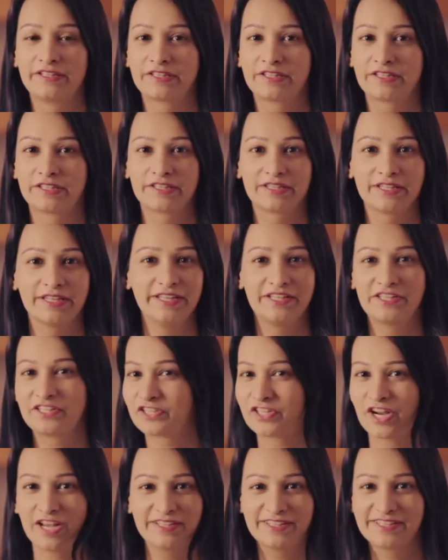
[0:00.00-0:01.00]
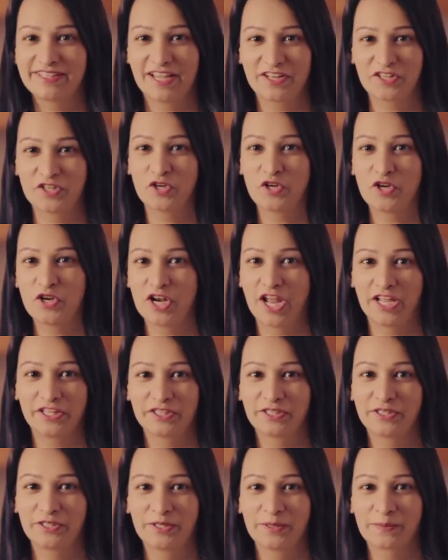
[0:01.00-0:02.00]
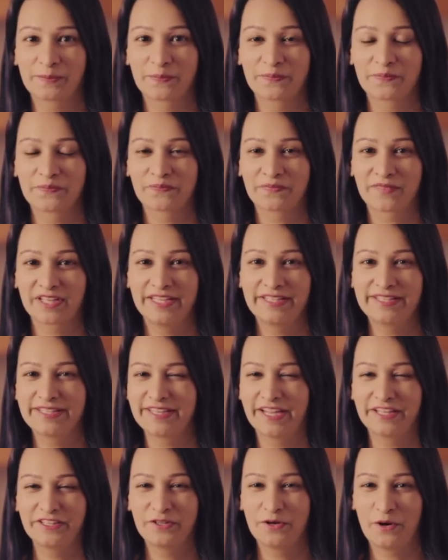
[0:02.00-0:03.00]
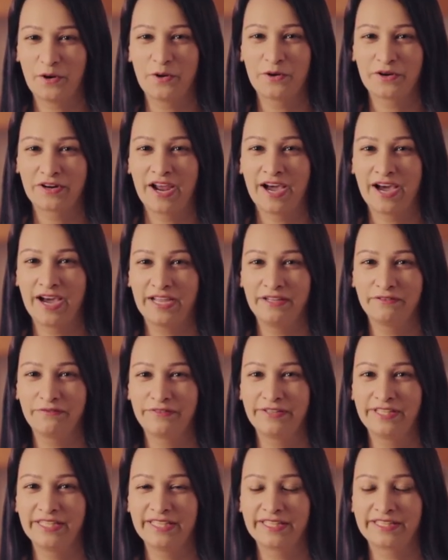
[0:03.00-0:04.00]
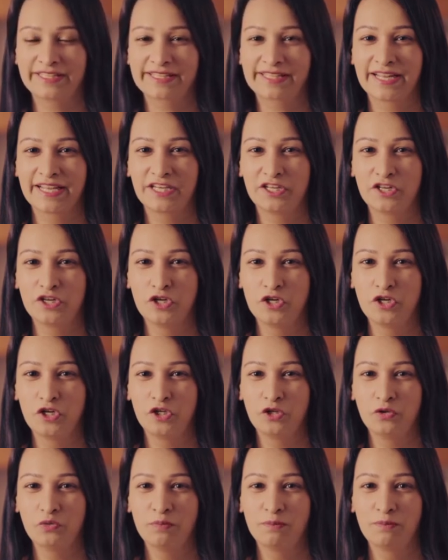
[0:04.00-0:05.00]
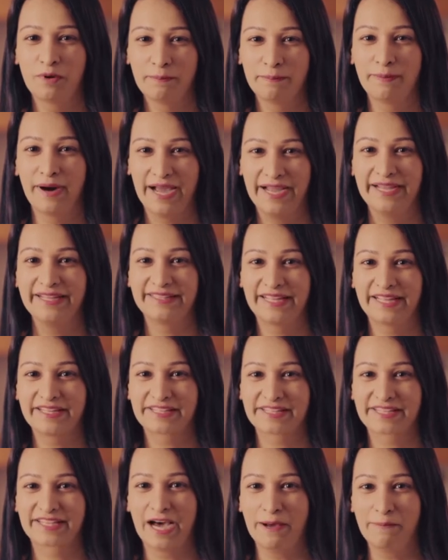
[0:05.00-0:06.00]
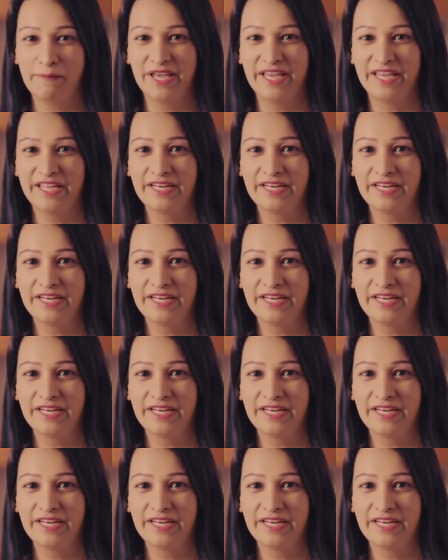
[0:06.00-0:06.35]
it's it's just such another it's another aura. I feel it's like a new Mumbai that's come